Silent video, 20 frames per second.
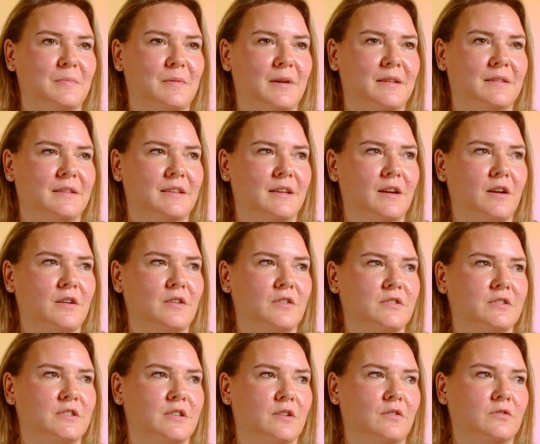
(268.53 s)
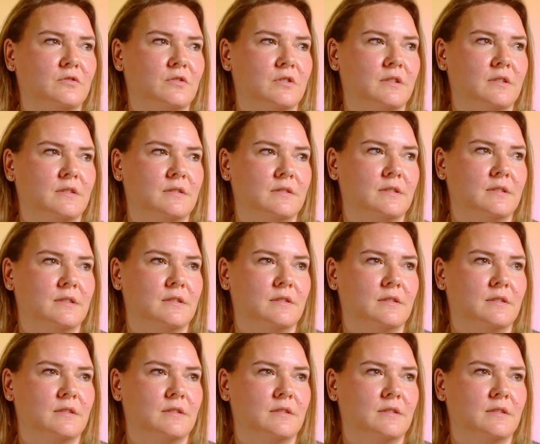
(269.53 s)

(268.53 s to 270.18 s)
but the younger children